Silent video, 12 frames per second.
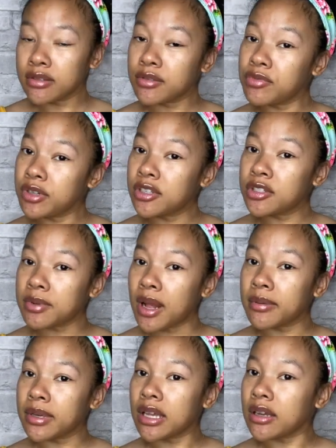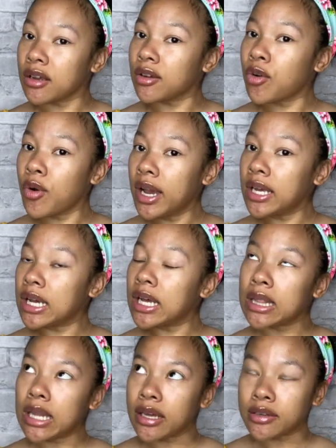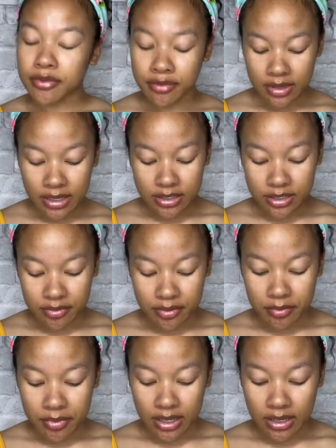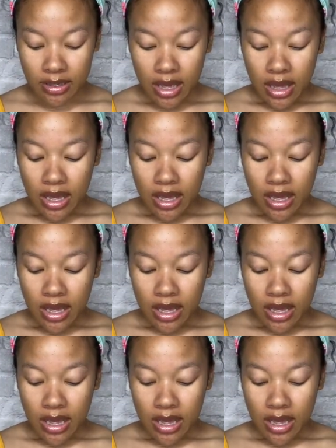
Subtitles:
the winner is probably getting quite a lot of things from me.